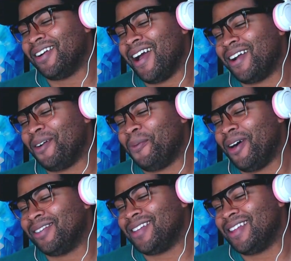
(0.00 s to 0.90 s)
how to
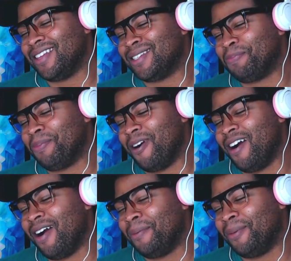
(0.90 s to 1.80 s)
waltz at this
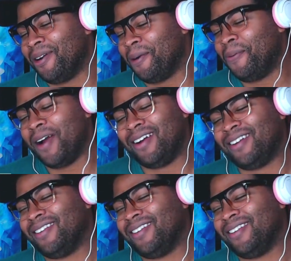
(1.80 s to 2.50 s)
prom or where.